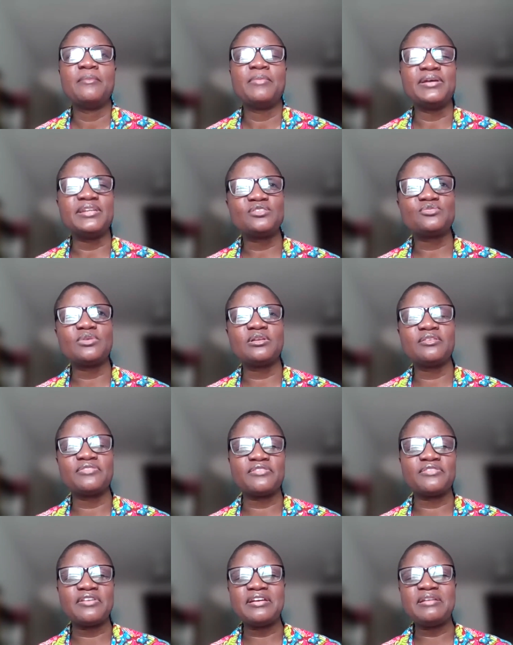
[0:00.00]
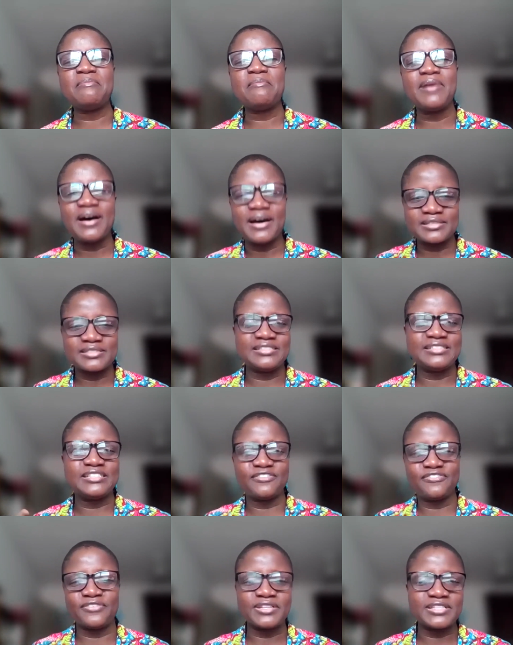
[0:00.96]
But it's one of the very marked
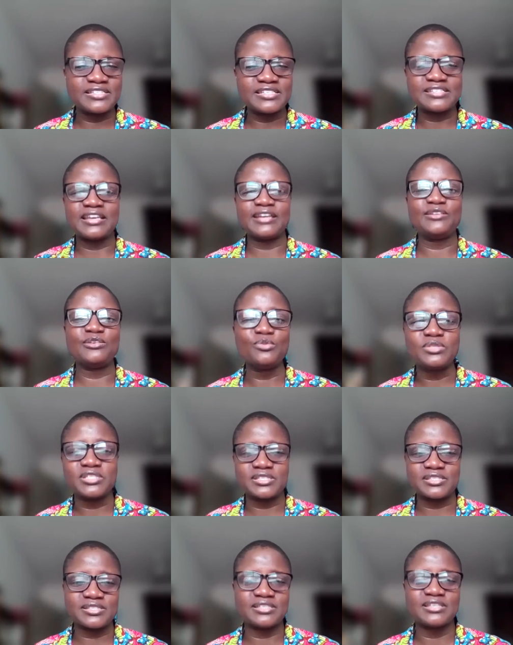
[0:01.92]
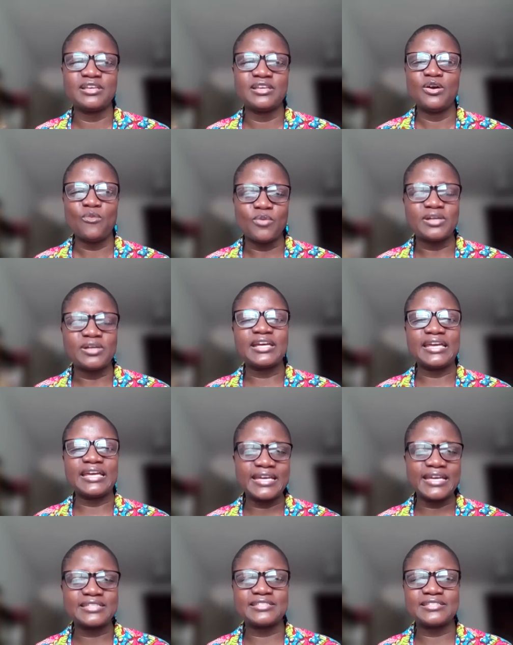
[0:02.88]
differences I notice when I
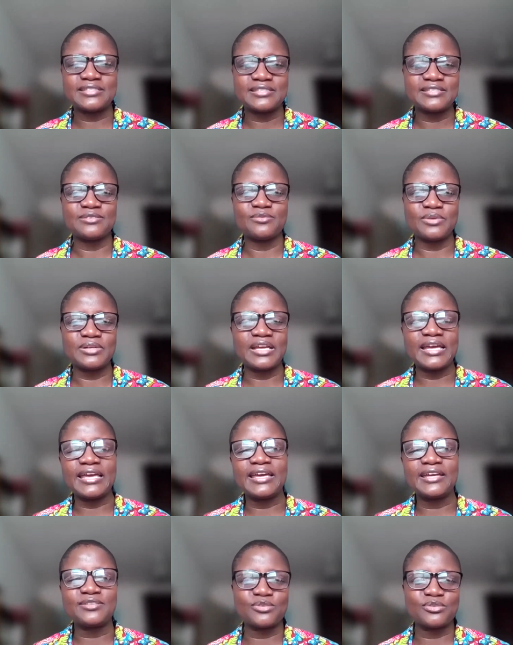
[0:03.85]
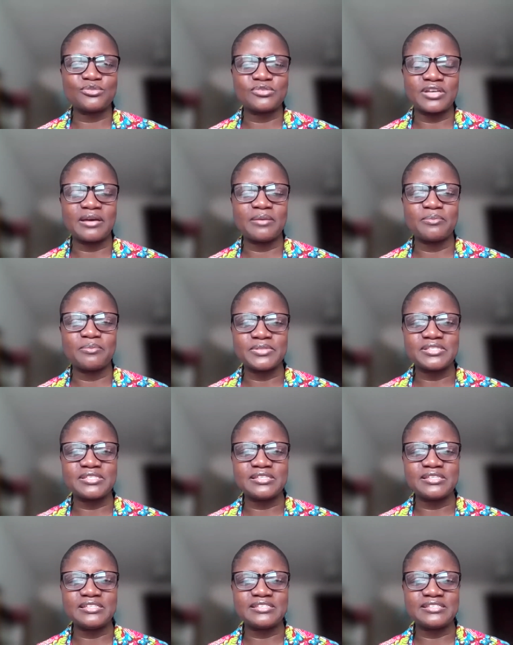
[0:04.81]
get when I get onto campus
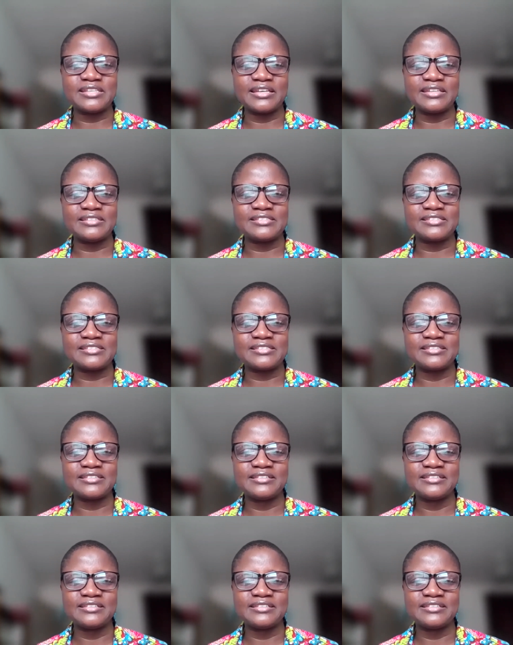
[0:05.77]
these days. Mm.